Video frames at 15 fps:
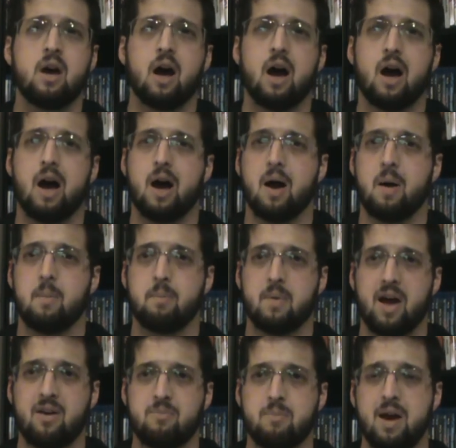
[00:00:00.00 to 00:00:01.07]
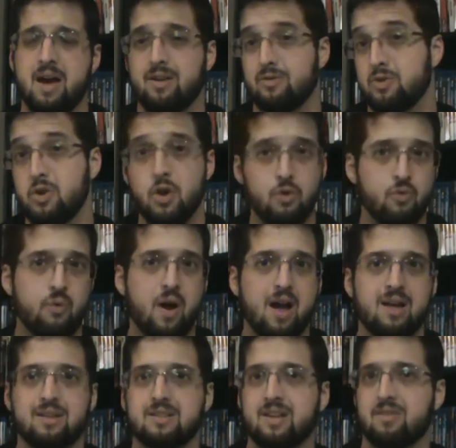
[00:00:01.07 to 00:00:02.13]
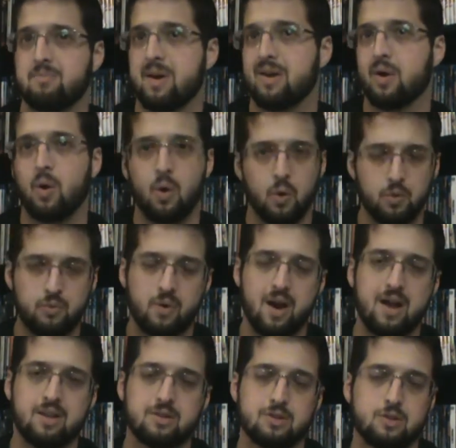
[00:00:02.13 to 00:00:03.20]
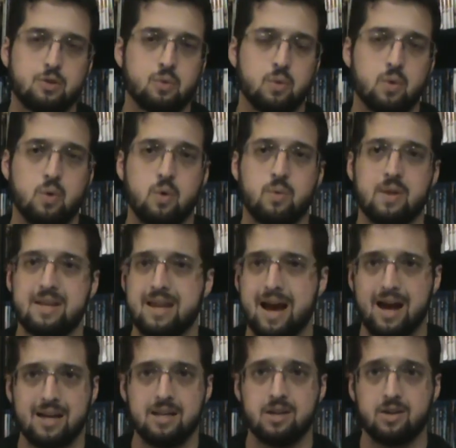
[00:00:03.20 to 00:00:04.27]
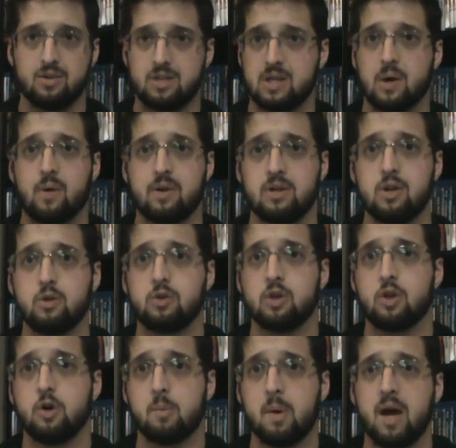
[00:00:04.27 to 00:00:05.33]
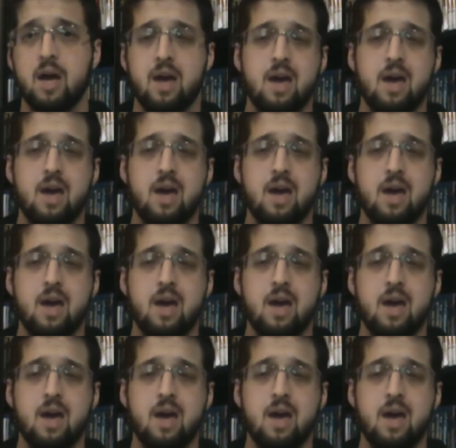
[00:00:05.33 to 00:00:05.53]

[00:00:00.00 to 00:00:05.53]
I've met new friends, I've met old friends through the 9 years here on YouTube.